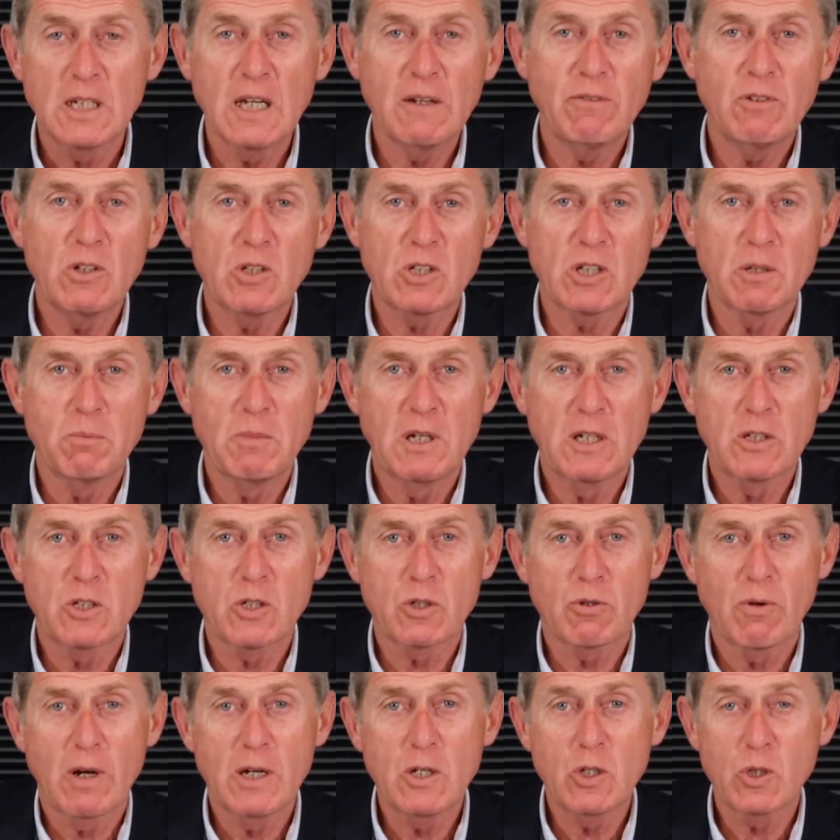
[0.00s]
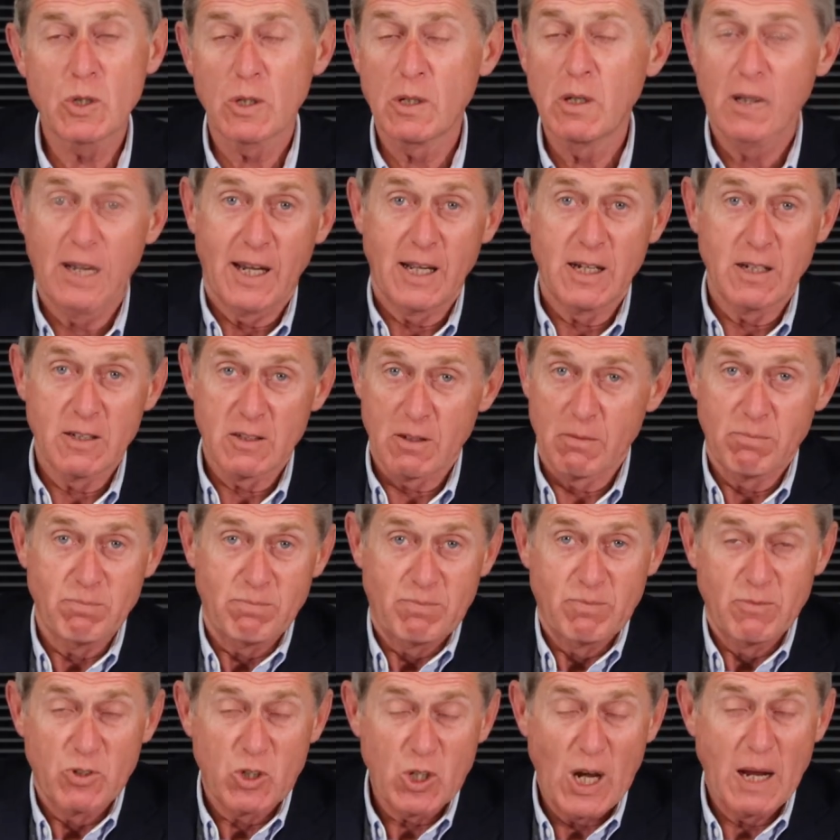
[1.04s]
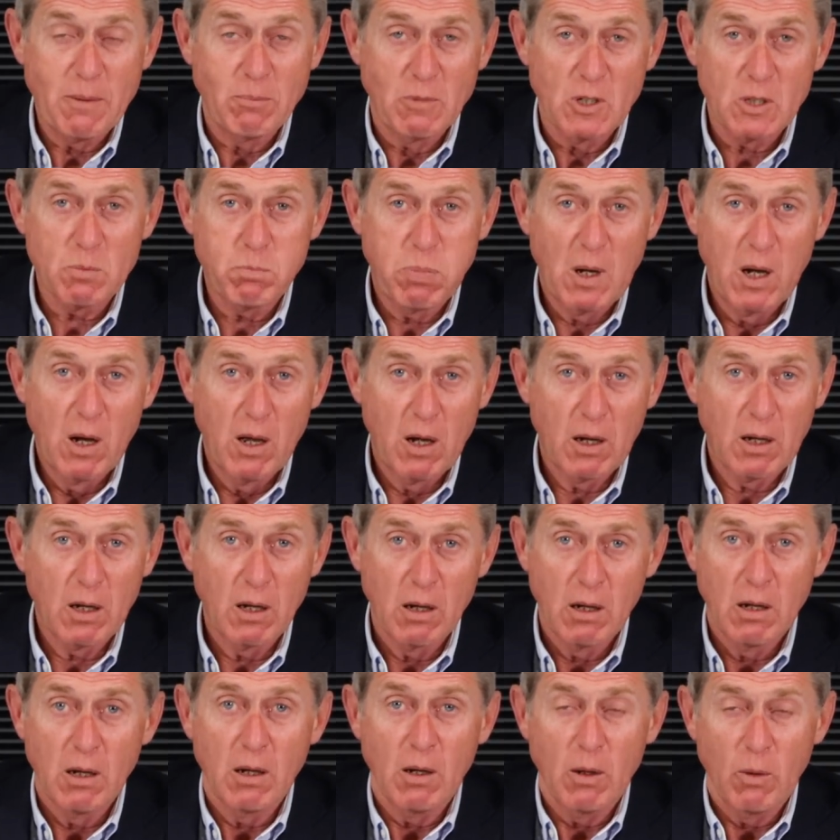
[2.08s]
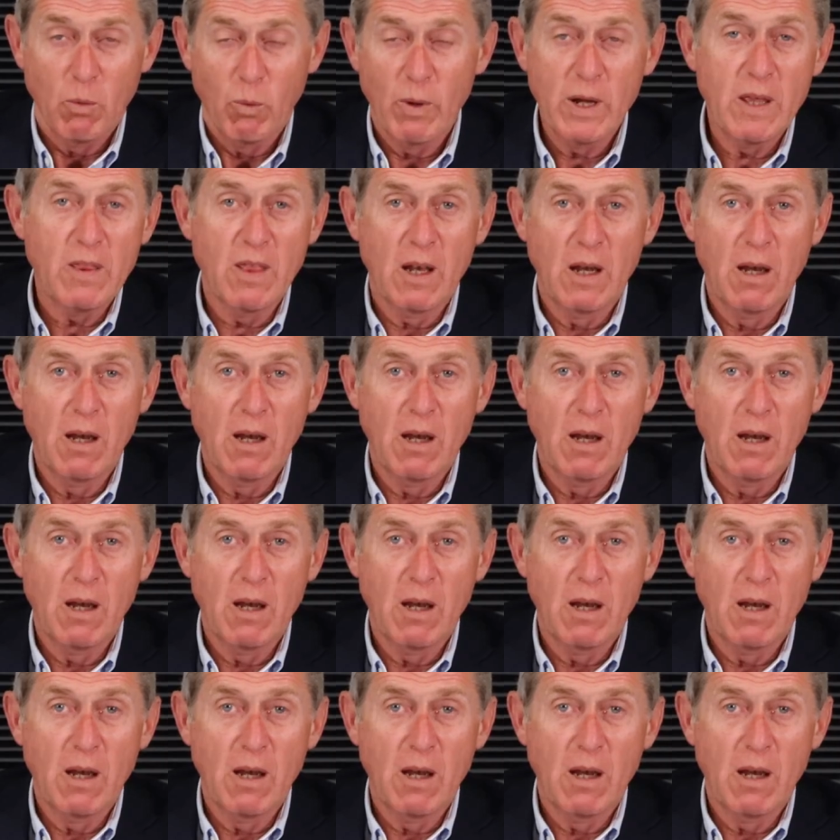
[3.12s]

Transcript: give you some illustration, and as a shameless plug, we're the